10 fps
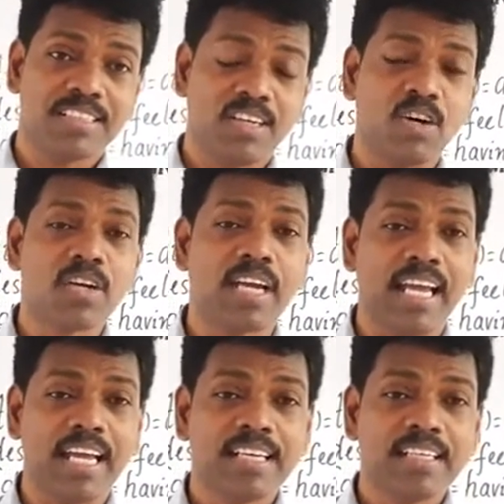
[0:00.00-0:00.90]

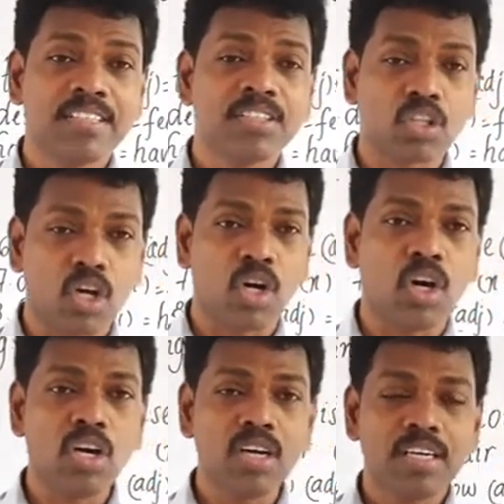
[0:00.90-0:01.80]
Okay,
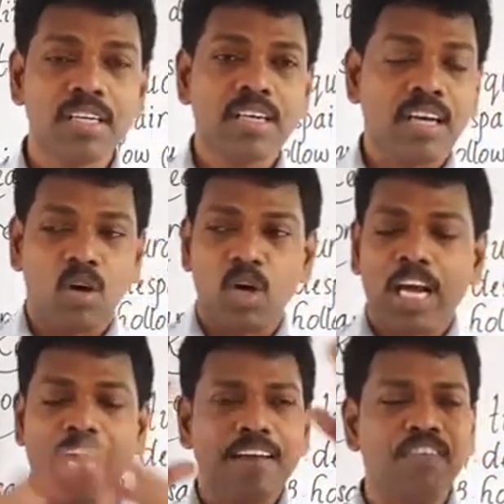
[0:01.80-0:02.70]
so
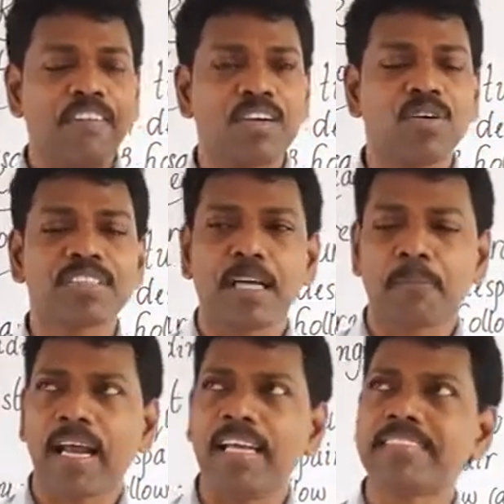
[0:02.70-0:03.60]
everyone got
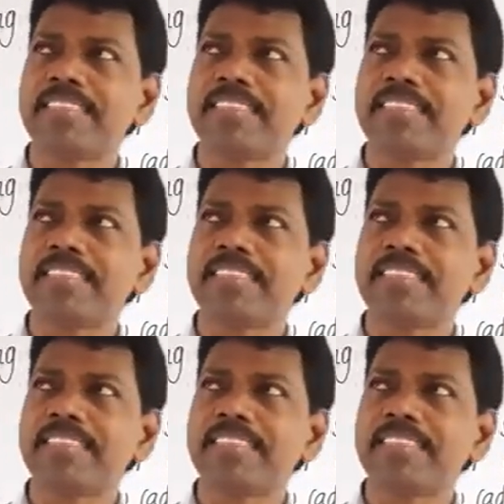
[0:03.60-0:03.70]
surprised.